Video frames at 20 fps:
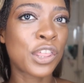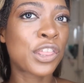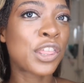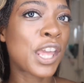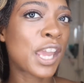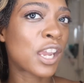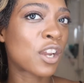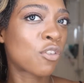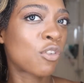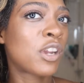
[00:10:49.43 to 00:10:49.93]

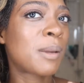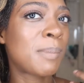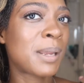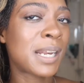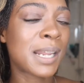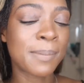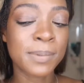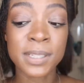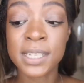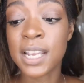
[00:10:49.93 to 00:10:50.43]
thick creamy
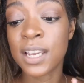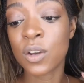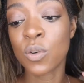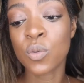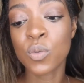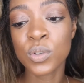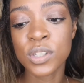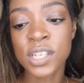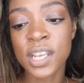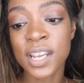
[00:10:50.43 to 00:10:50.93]
lipstick,
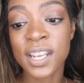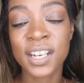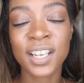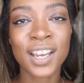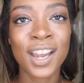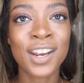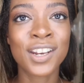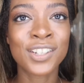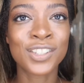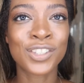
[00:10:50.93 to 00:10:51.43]
also in a
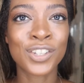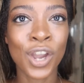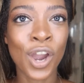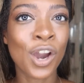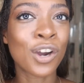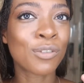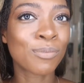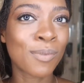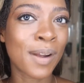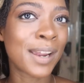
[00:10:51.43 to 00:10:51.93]
kind of
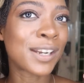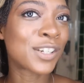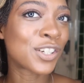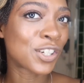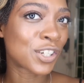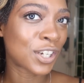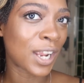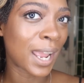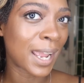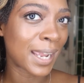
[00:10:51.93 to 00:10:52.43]
dark red
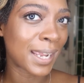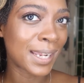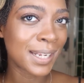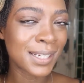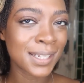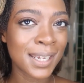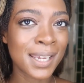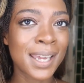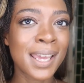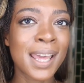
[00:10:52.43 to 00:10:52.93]

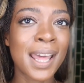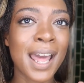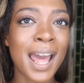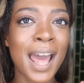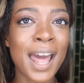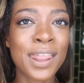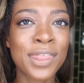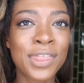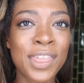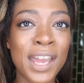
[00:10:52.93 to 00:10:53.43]
shade,
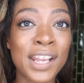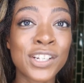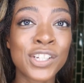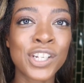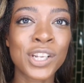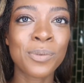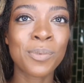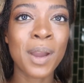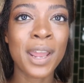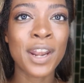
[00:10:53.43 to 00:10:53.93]
and then
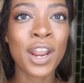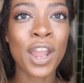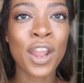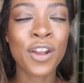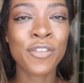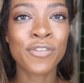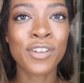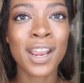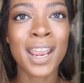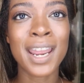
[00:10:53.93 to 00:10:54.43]
she went
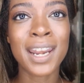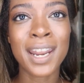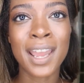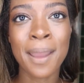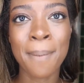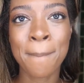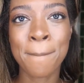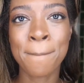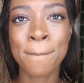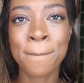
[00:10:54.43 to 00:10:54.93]
over in
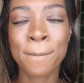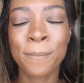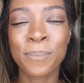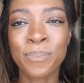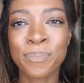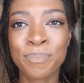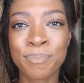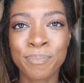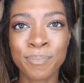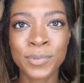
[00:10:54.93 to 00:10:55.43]
a
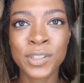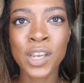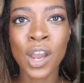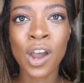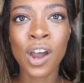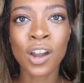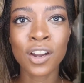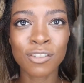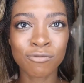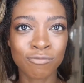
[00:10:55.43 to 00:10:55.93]

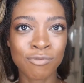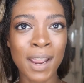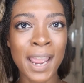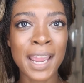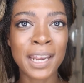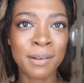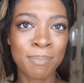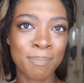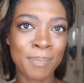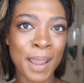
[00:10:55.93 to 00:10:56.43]
dark
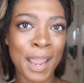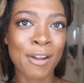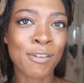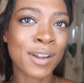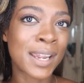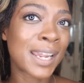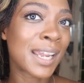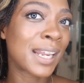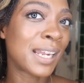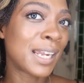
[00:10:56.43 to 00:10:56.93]
red
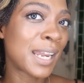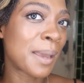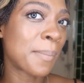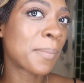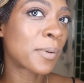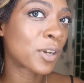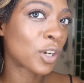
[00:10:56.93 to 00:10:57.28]
berry lip